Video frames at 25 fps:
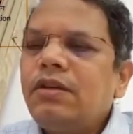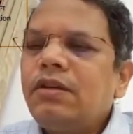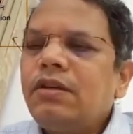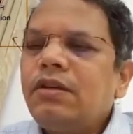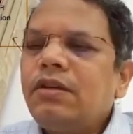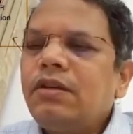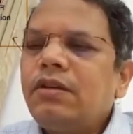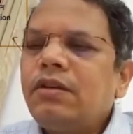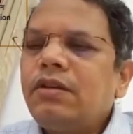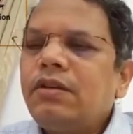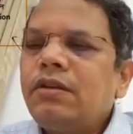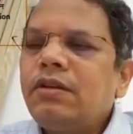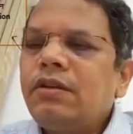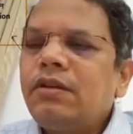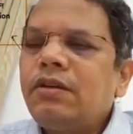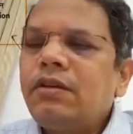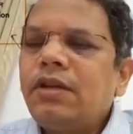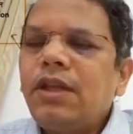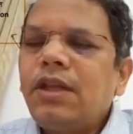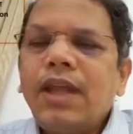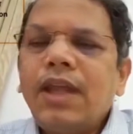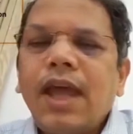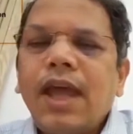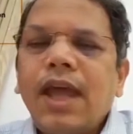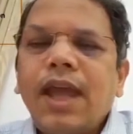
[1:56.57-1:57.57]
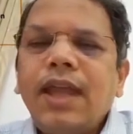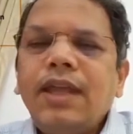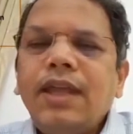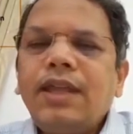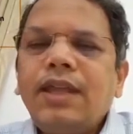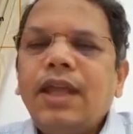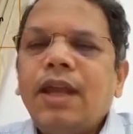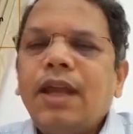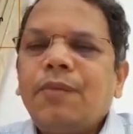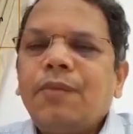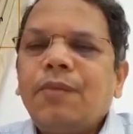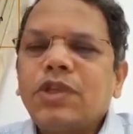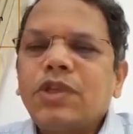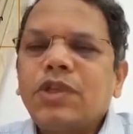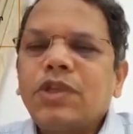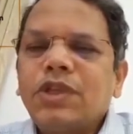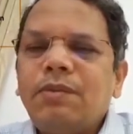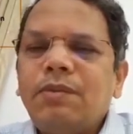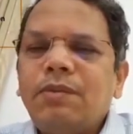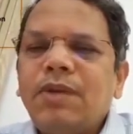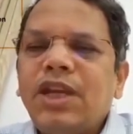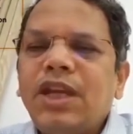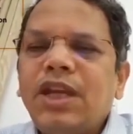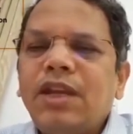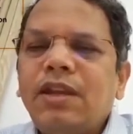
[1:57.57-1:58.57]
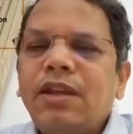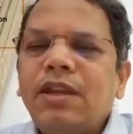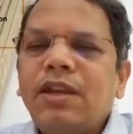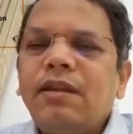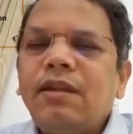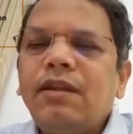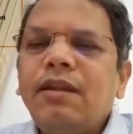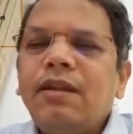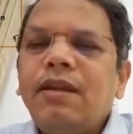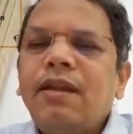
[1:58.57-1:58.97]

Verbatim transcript: uh, denying that possibility.